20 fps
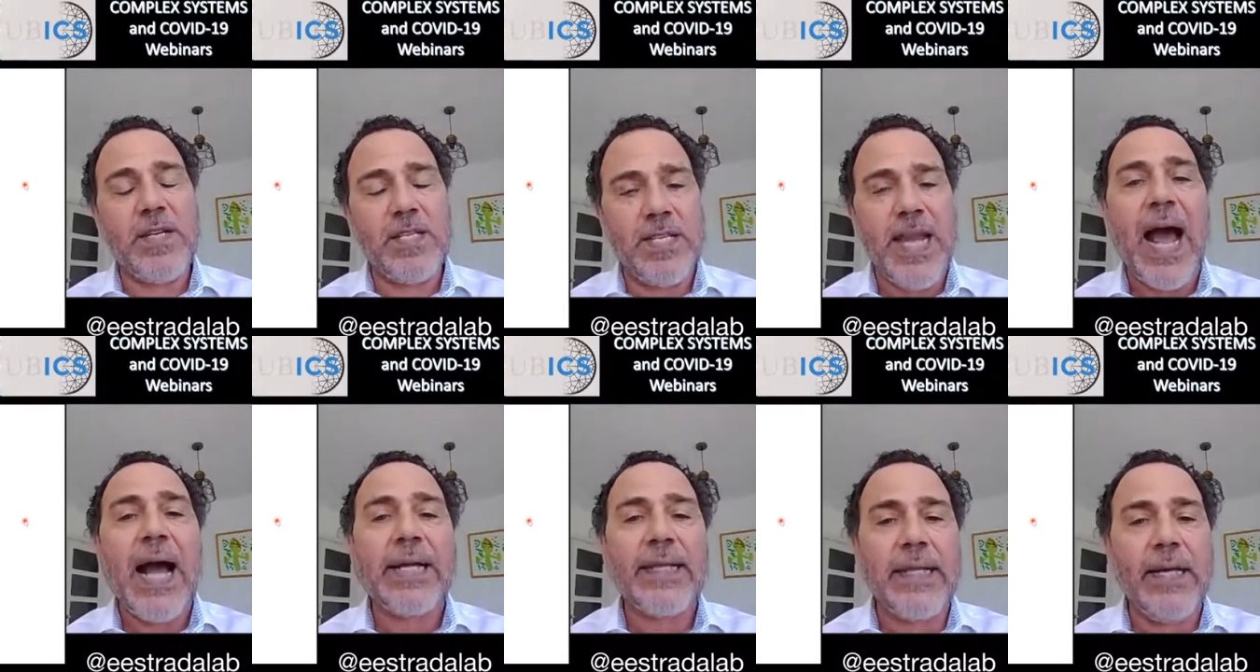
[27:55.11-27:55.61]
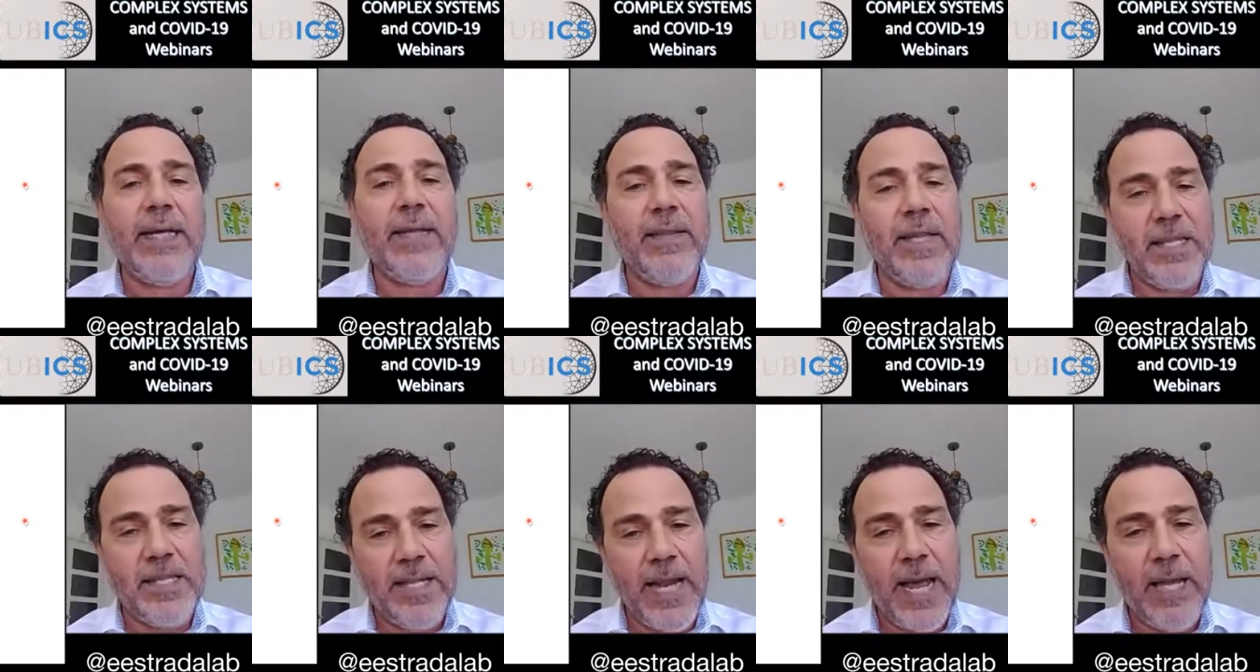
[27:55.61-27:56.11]
with
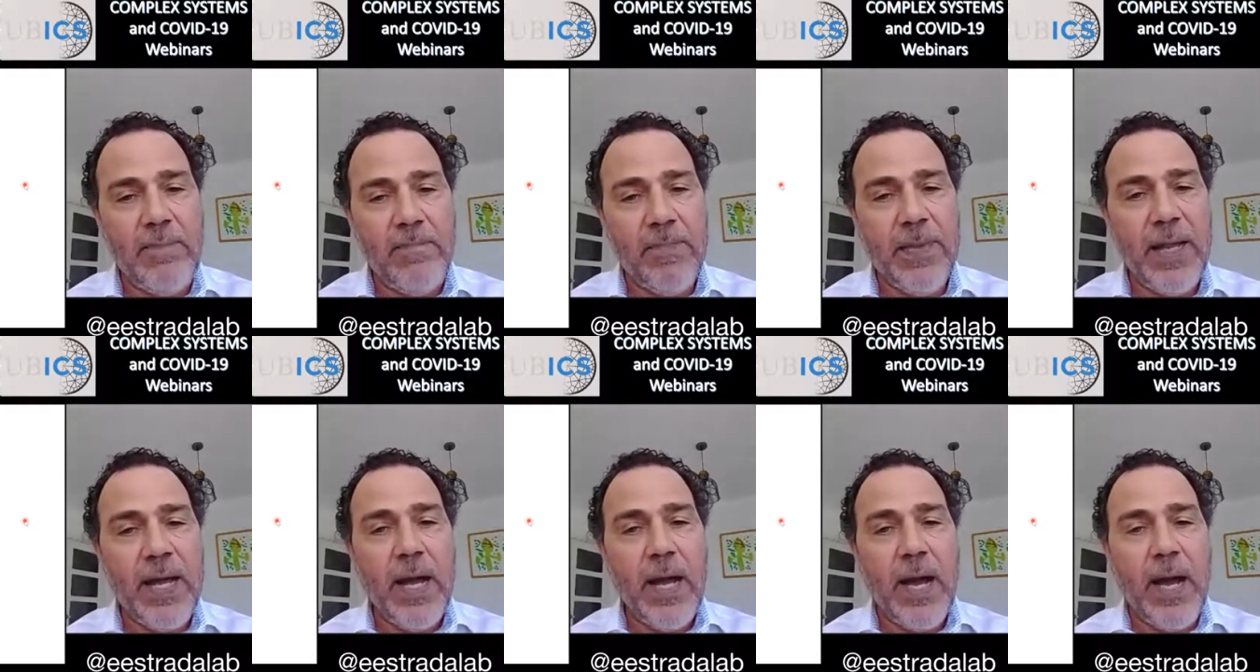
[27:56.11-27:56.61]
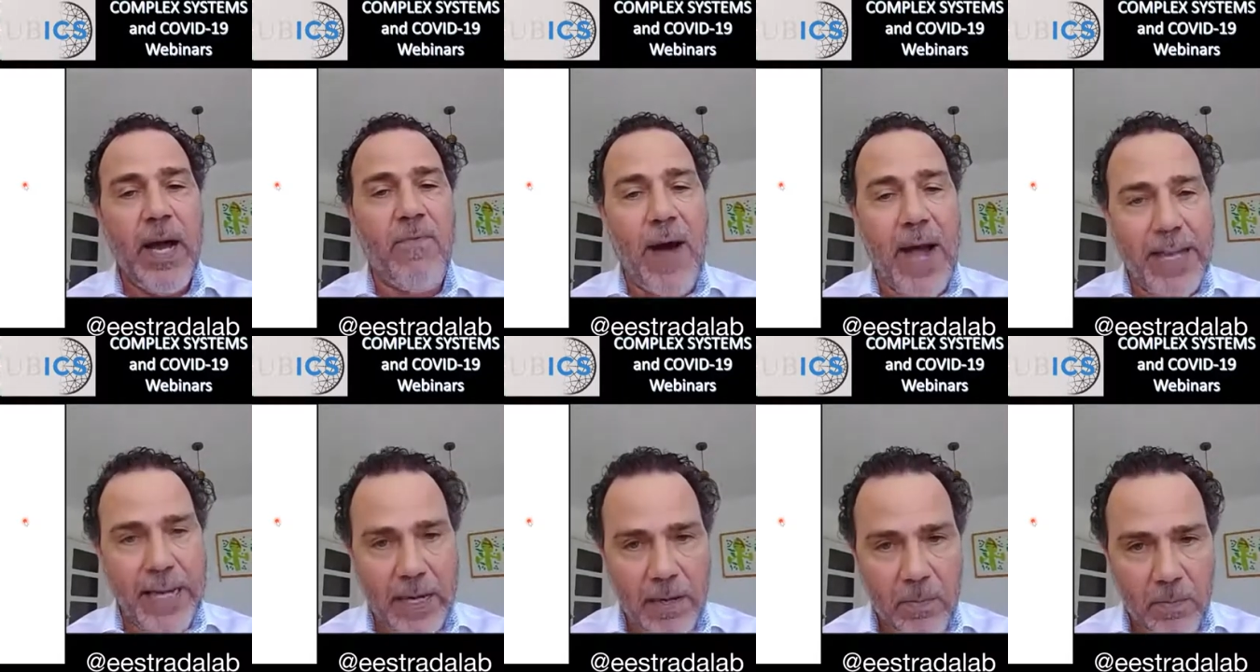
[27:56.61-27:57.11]
exactly the same
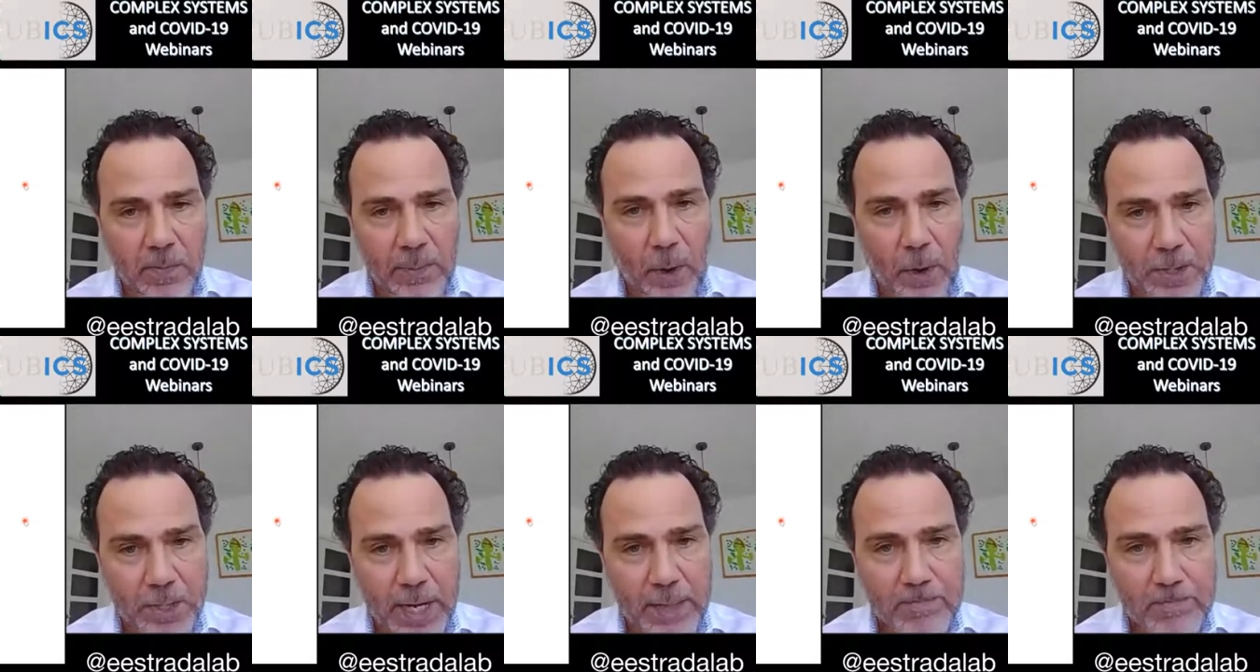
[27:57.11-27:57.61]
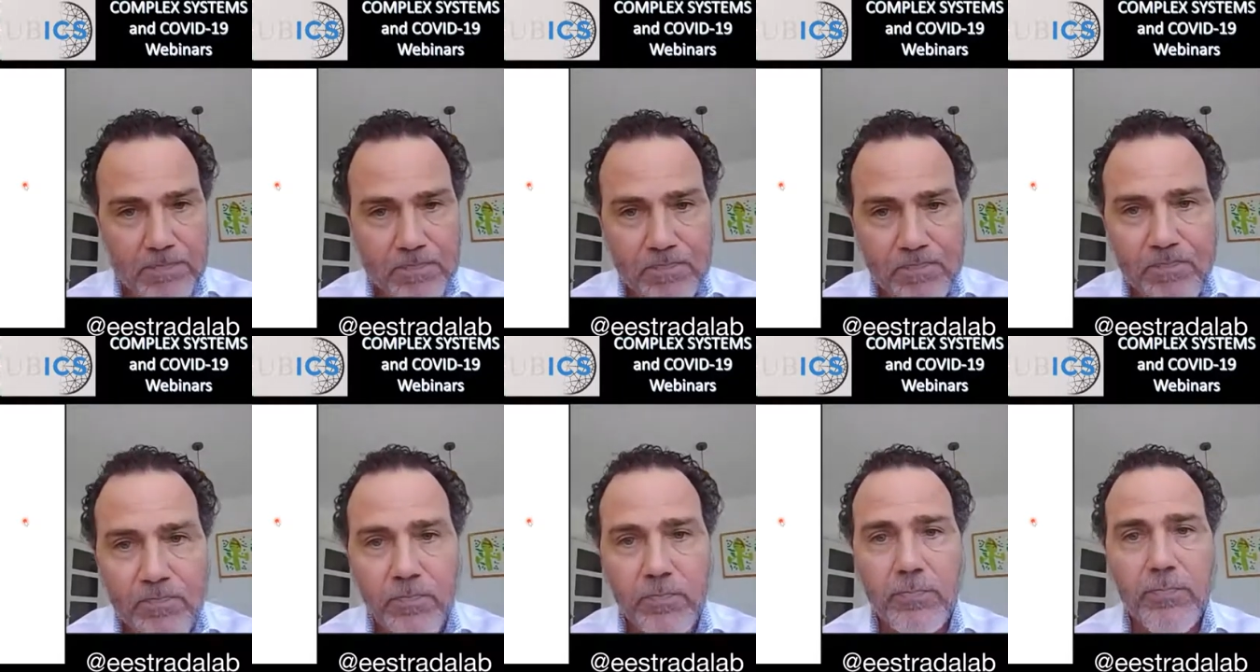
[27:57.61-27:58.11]
viral
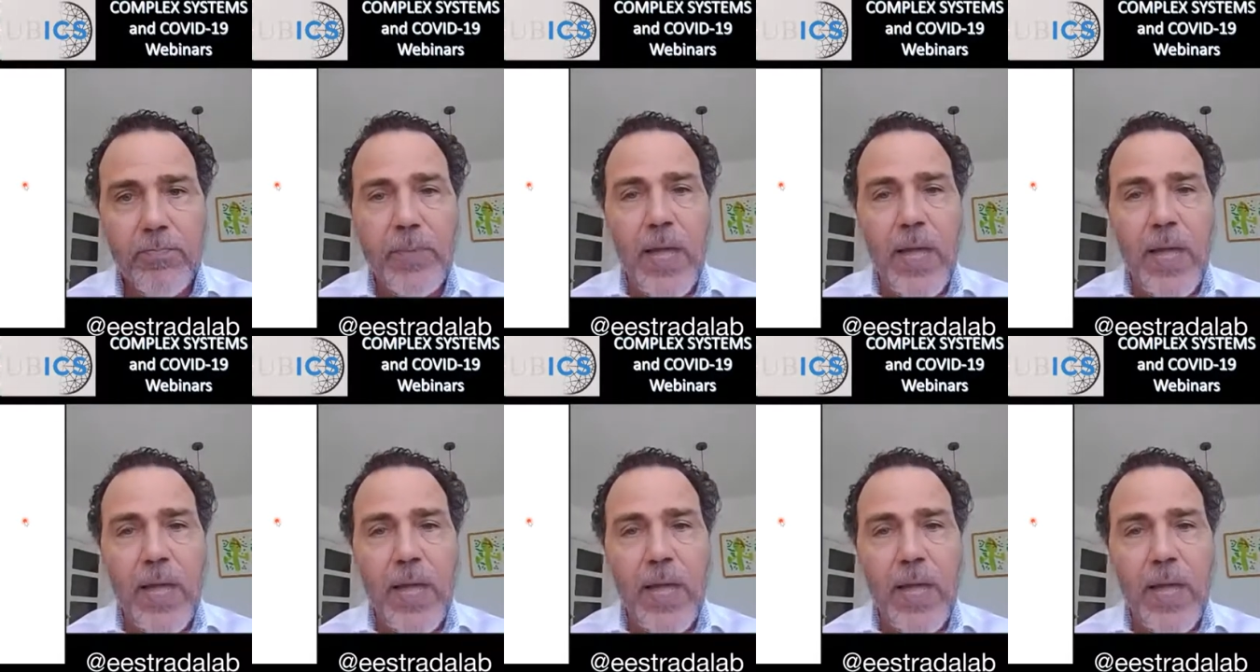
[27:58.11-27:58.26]
protein.